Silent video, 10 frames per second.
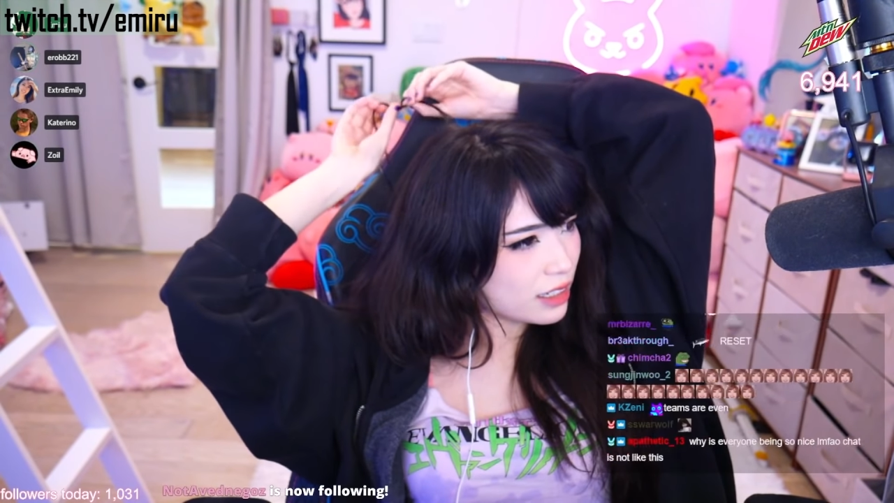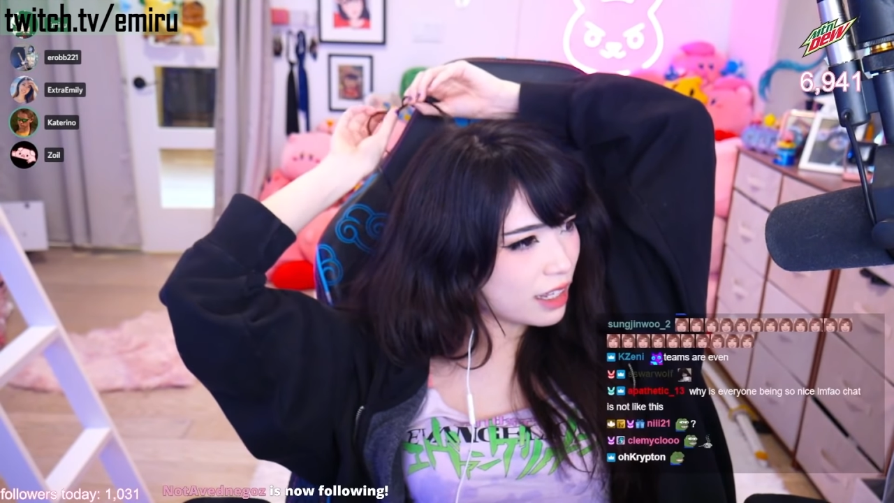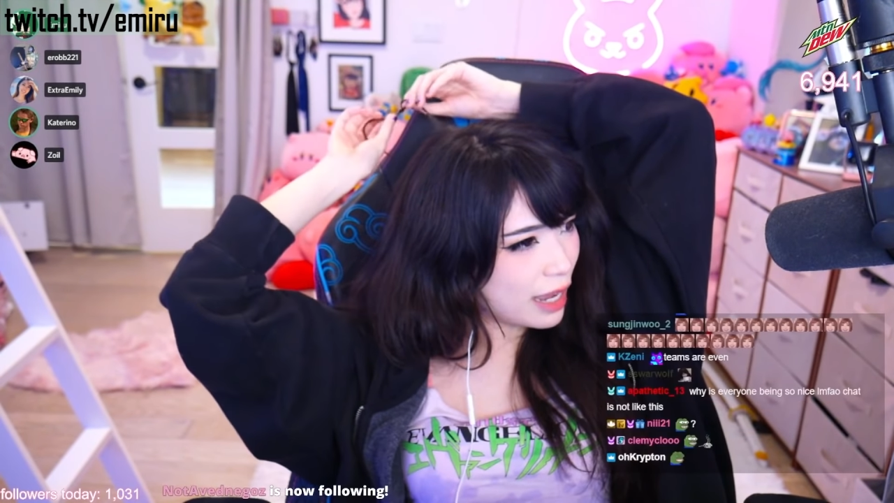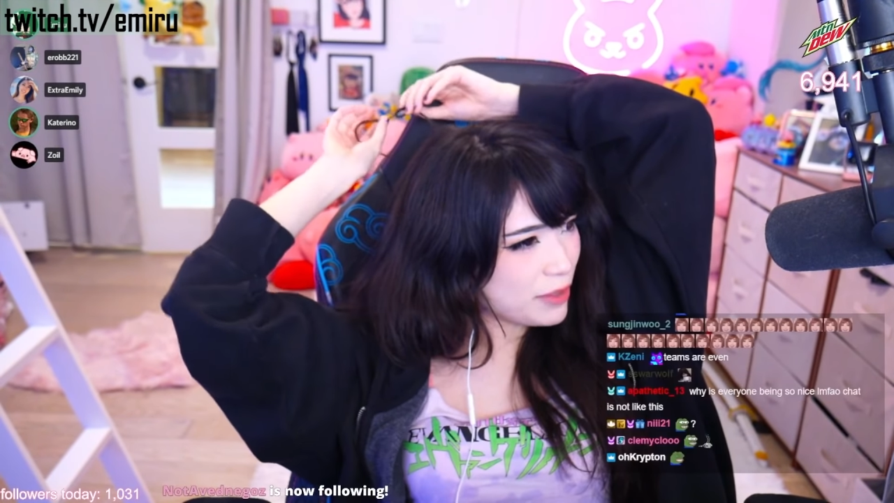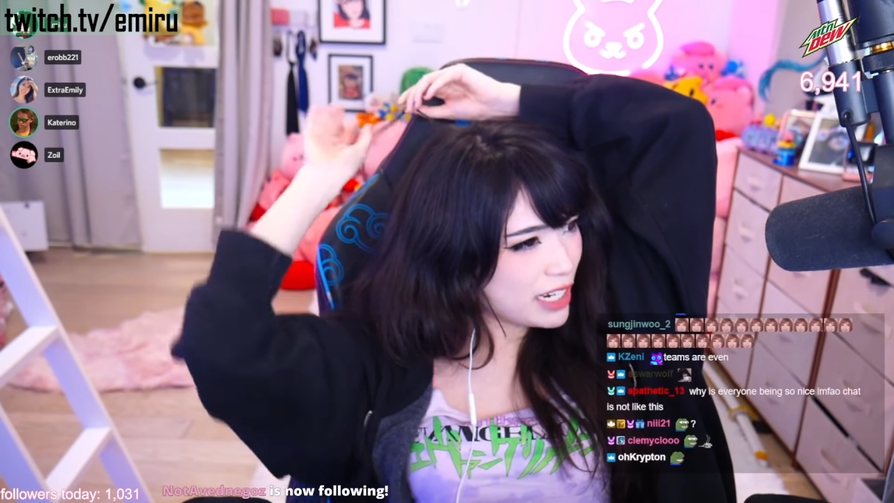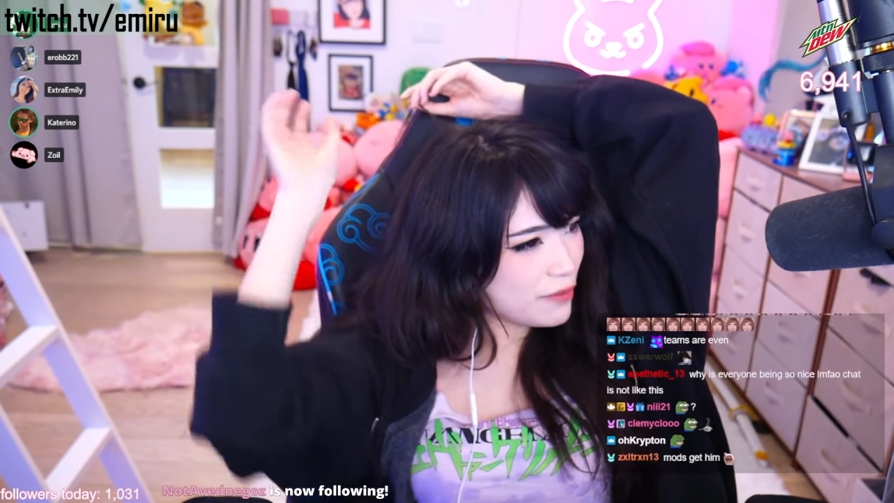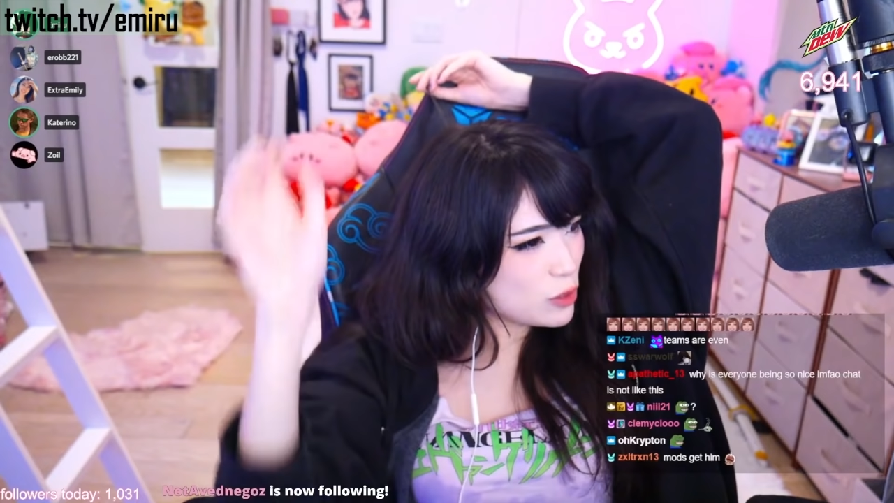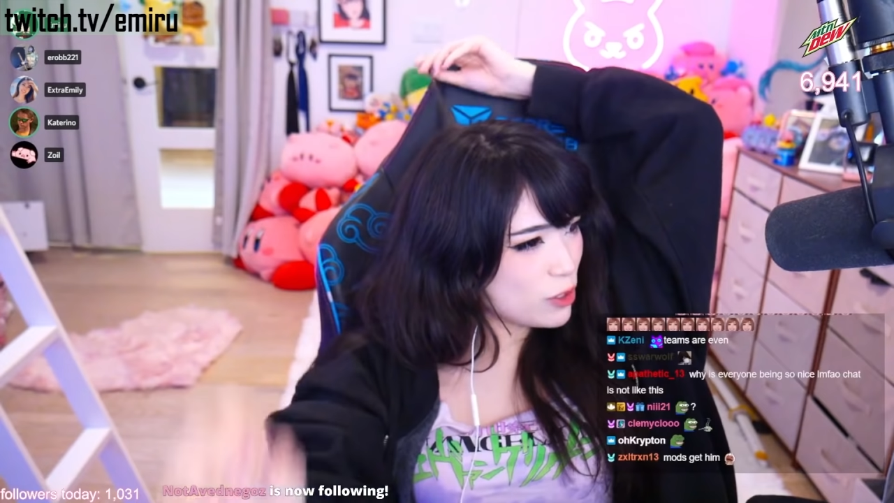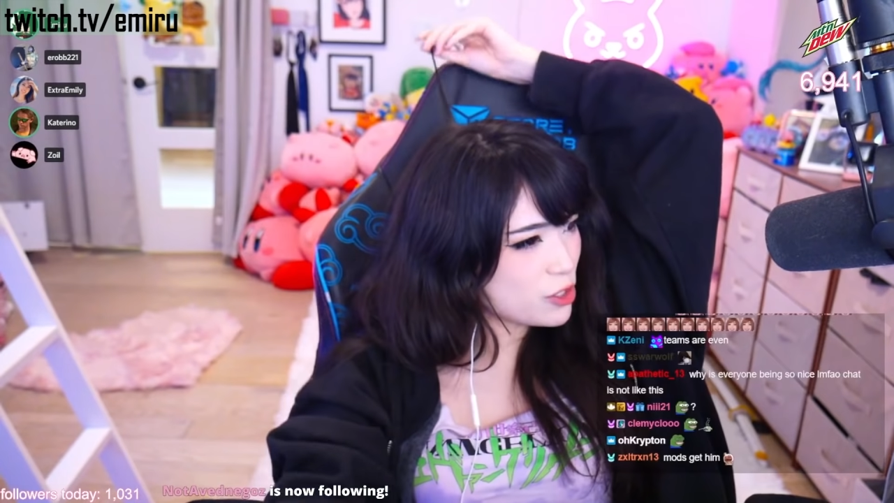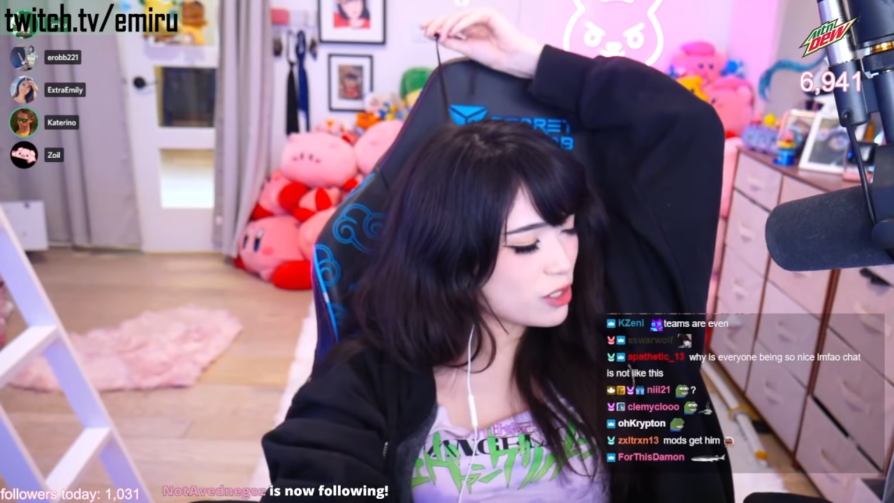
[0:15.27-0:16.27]
I'm not even um,
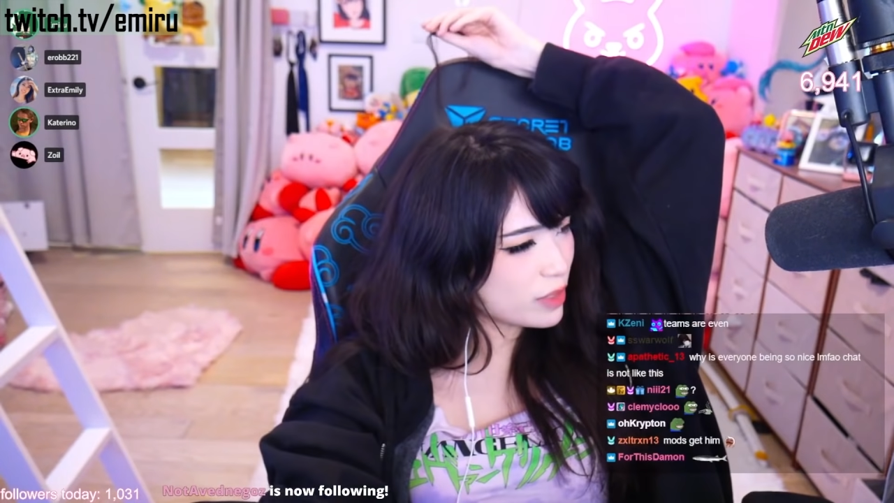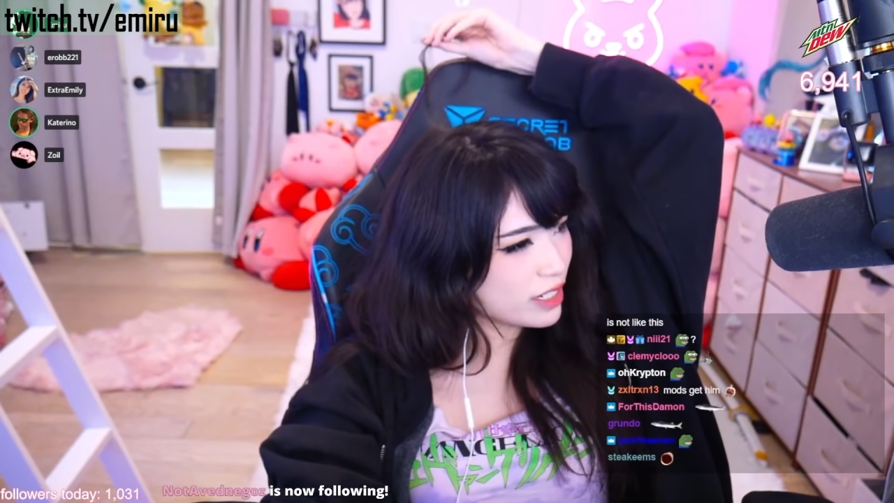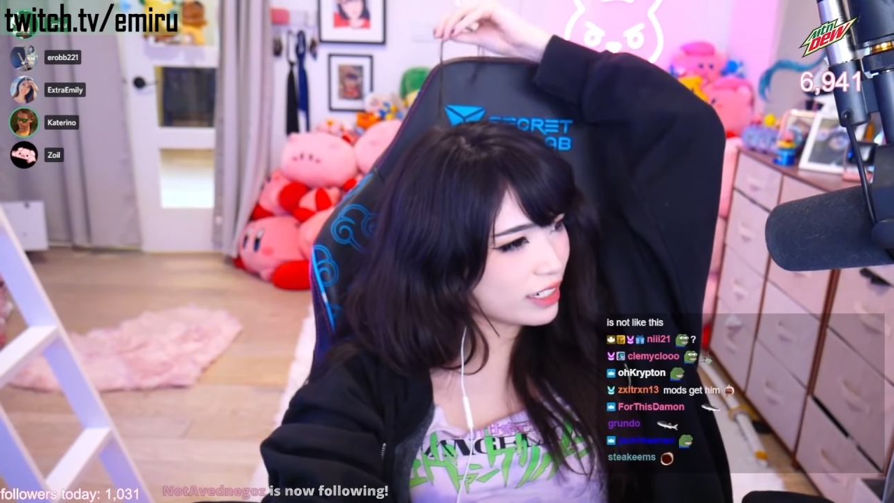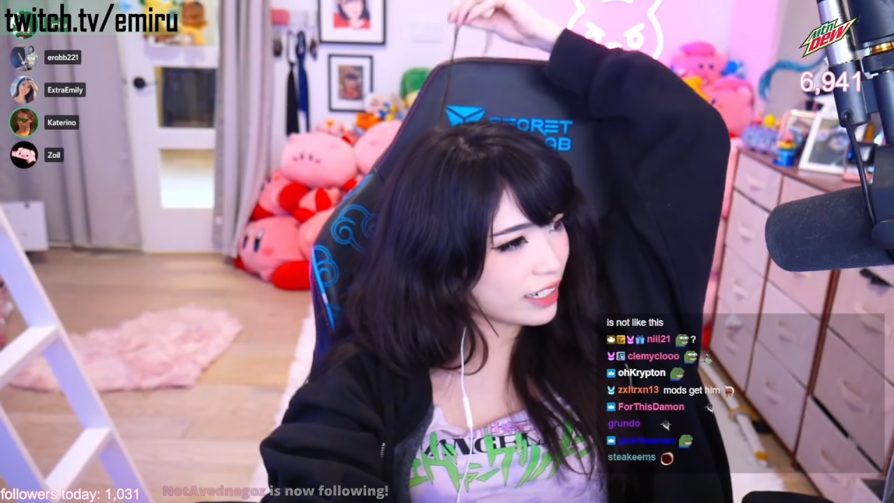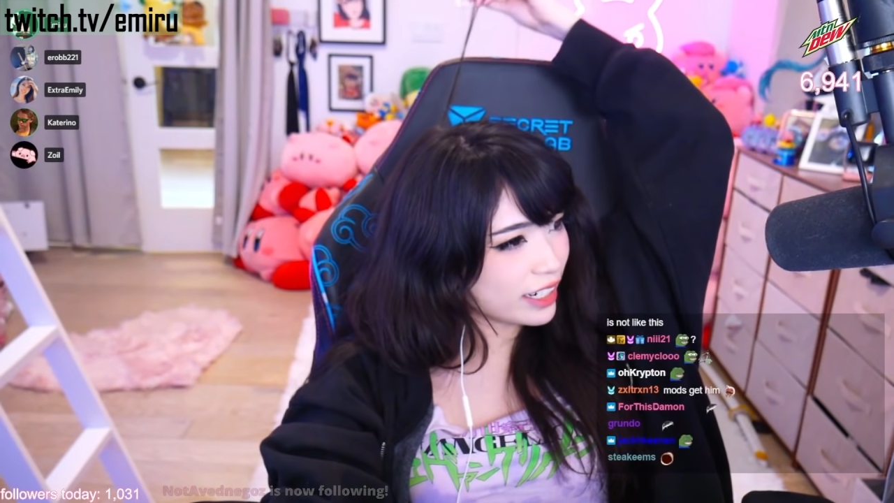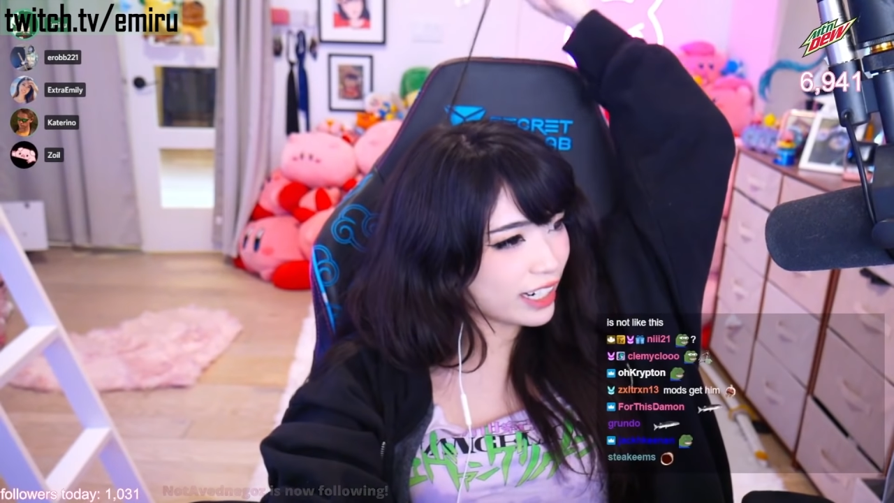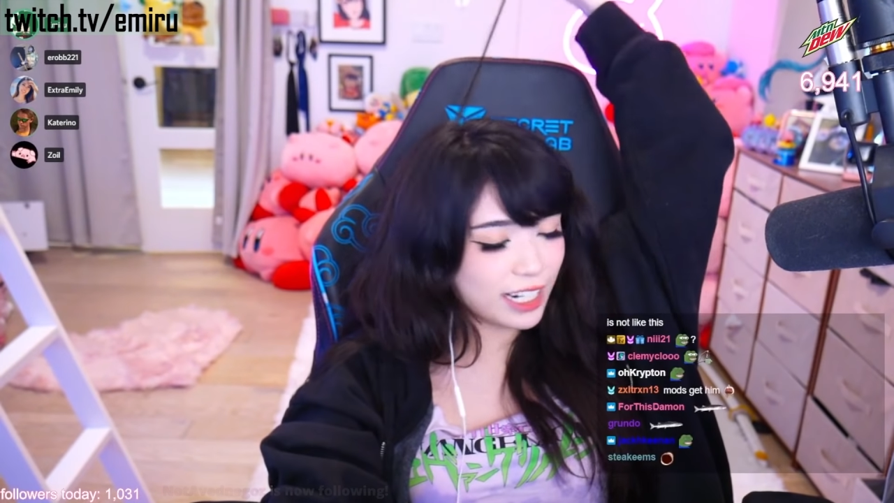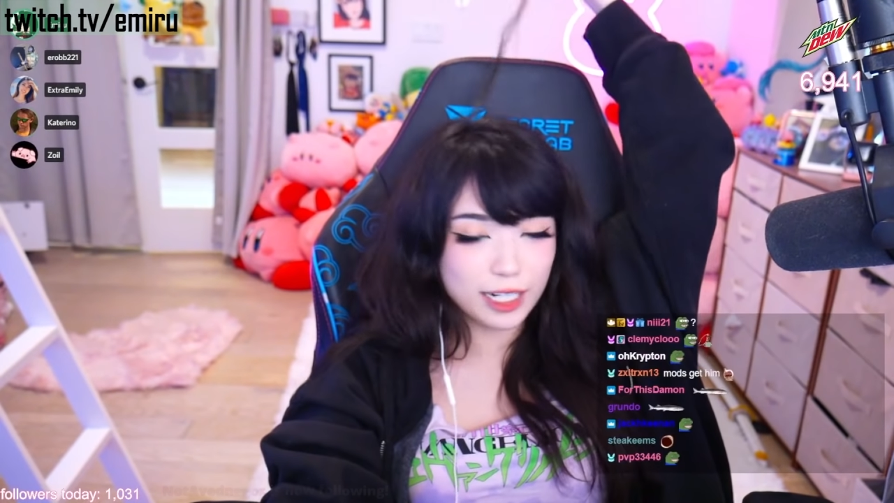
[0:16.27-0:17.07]
supposed to be um. in here.